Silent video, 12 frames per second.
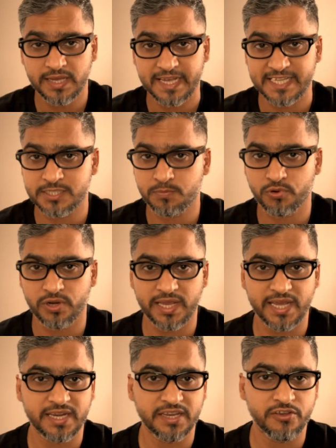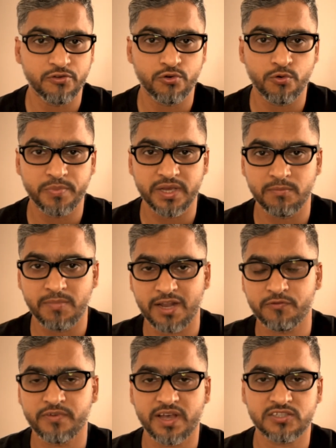It's pulling in European
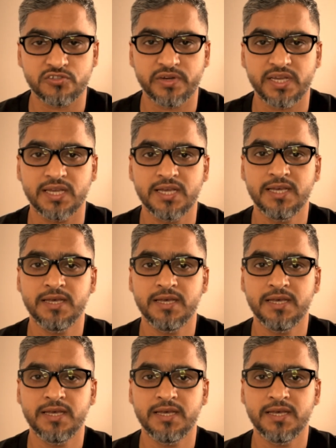manufacturing,